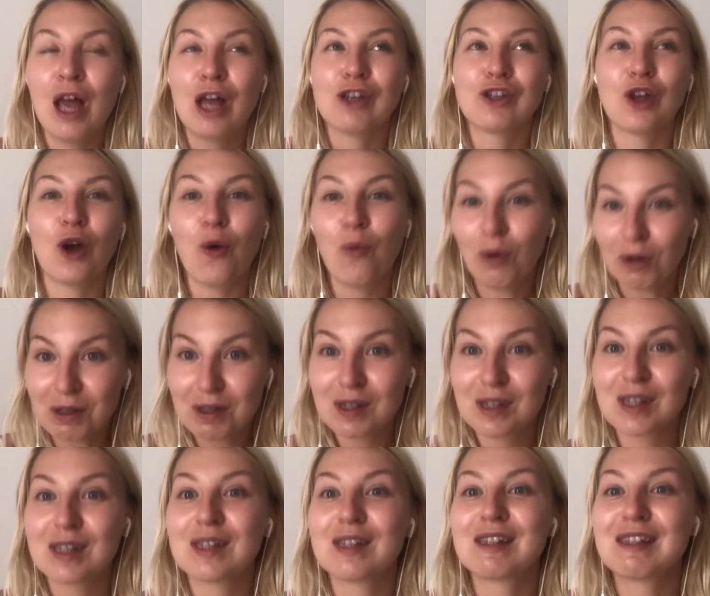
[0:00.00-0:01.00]
So
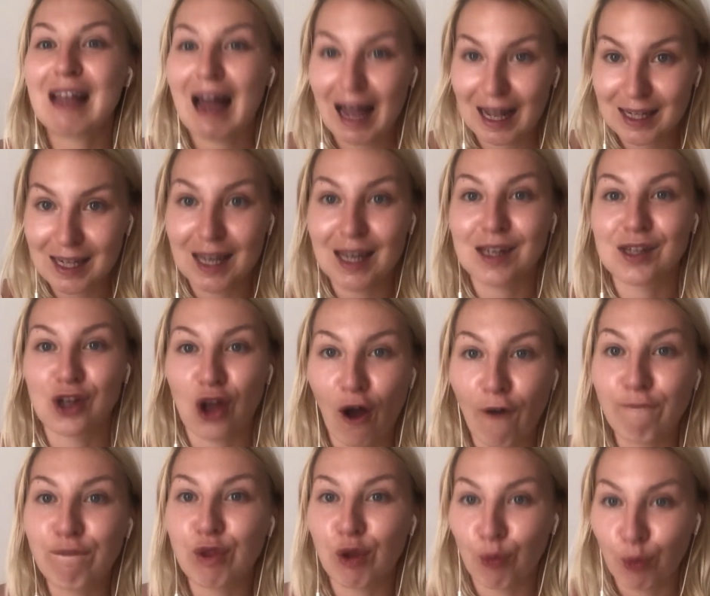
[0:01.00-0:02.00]
once that is
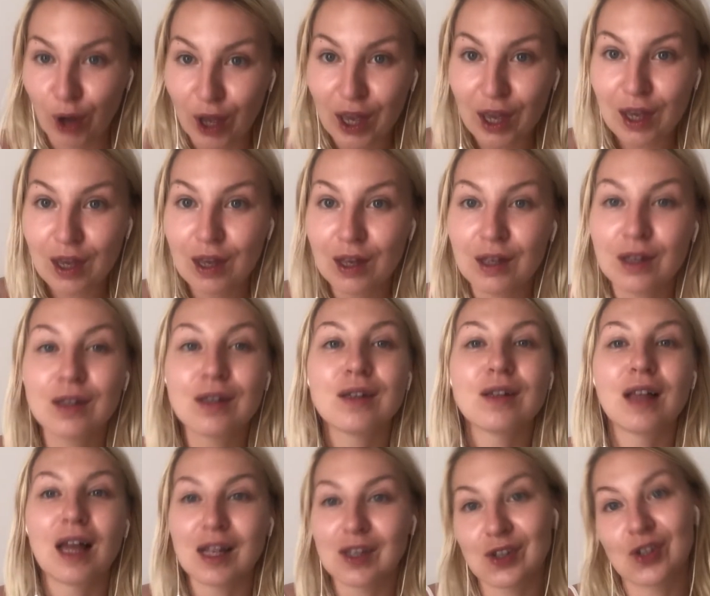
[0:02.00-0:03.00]
off the way,
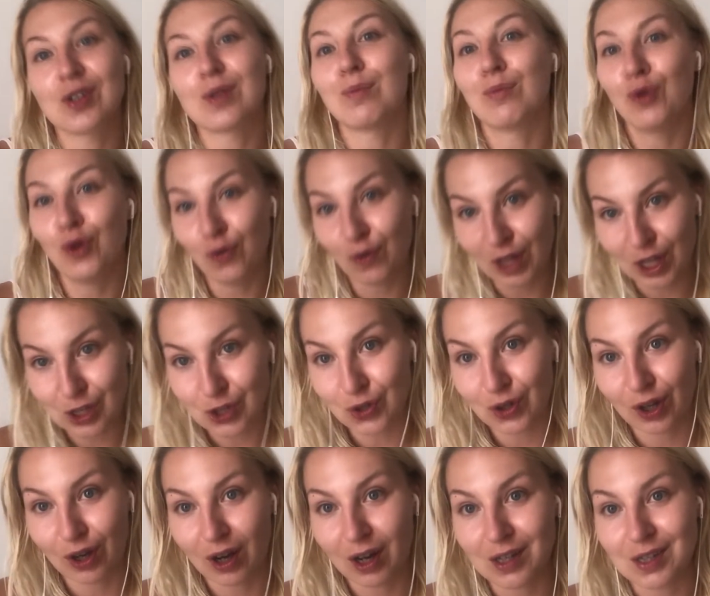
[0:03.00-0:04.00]
let's move into
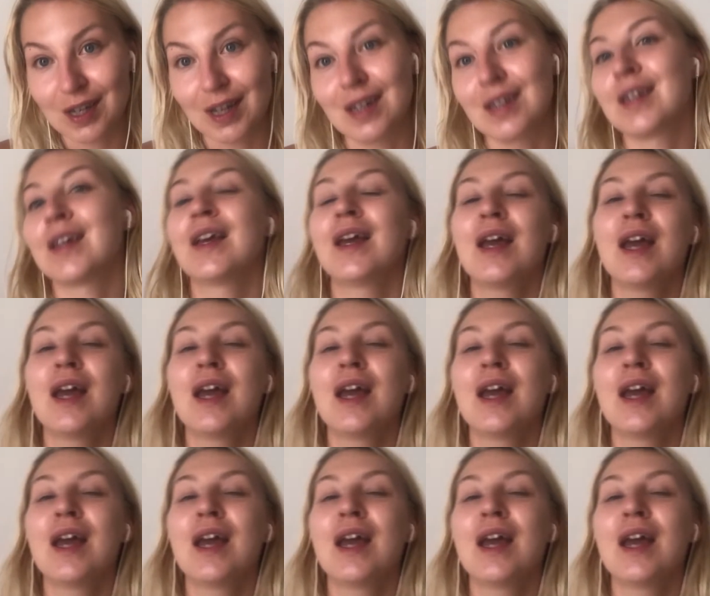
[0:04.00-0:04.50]
the content.